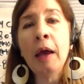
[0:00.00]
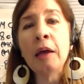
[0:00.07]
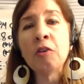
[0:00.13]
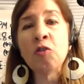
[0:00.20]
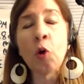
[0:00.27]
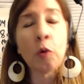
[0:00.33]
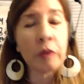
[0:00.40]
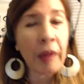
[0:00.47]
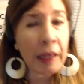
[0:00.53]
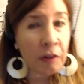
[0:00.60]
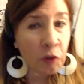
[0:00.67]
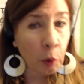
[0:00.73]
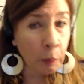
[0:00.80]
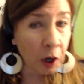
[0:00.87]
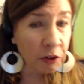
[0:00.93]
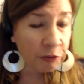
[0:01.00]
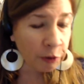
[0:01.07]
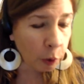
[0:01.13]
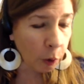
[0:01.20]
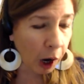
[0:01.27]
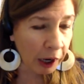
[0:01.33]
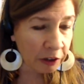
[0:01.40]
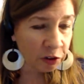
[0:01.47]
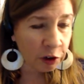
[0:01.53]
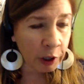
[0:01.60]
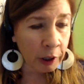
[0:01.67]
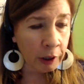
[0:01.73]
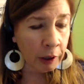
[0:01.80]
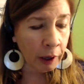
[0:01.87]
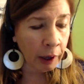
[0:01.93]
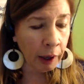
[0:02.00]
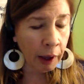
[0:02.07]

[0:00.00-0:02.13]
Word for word: So thanks so much for watching,